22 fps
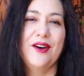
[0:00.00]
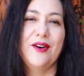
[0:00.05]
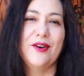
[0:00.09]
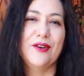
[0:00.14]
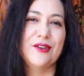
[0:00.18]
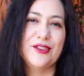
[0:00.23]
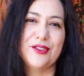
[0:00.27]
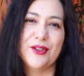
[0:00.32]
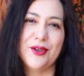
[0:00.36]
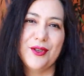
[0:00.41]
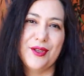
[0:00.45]

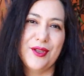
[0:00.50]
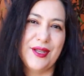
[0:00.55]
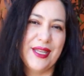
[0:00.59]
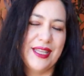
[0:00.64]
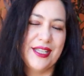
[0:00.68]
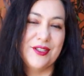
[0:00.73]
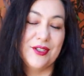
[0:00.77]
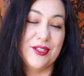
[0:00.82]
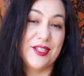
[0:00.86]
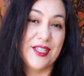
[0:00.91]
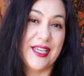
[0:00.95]
Also, you
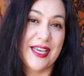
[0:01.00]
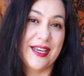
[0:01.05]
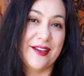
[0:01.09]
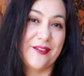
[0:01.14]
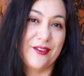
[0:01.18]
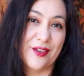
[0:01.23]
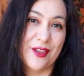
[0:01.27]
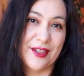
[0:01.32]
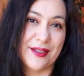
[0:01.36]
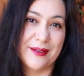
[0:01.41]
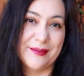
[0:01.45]
need to check
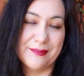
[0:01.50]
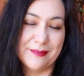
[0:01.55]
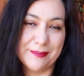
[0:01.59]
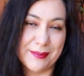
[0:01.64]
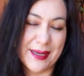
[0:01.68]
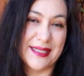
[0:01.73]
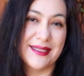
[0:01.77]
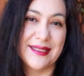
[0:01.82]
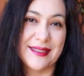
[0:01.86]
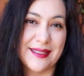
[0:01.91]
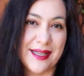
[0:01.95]
for the
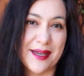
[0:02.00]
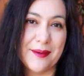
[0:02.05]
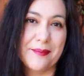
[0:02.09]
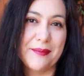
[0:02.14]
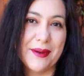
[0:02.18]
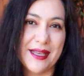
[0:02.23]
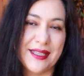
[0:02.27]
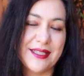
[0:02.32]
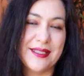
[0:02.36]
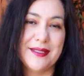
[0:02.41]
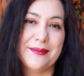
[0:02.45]
bust dart
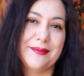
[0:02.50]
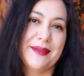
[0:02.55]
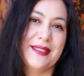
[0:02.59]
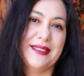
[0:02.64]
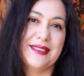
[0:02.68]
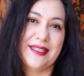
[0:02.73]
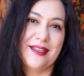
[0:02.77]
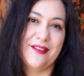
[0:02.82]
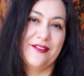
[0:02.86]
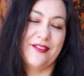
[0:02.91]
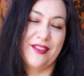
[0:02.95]

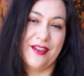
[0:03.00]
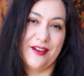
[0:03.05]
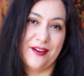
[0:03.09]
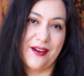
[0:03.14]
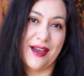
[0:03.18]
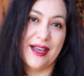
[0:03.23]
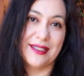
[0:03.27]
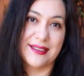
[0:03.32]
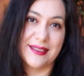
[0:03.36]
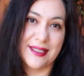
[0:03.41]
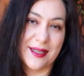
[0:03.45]
placements if there
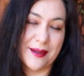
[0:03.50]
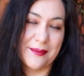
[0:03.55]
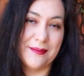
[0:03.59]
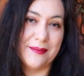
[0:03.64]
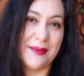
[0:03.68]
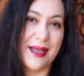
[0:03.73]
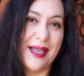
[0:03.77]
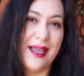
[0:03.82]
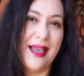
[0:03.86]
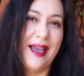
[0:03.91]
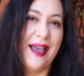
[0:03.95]
are some.